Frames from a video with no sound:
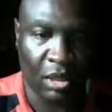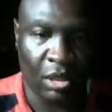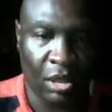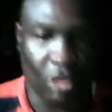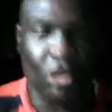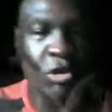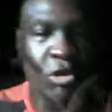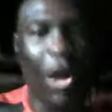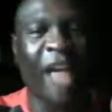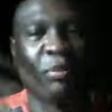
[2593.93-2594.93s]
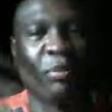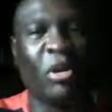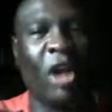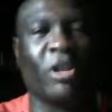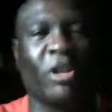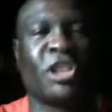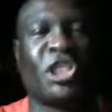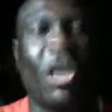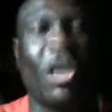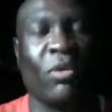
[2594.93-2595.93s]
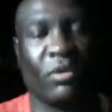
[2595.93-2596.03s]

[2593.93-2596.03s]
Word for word: You know how to put on a show.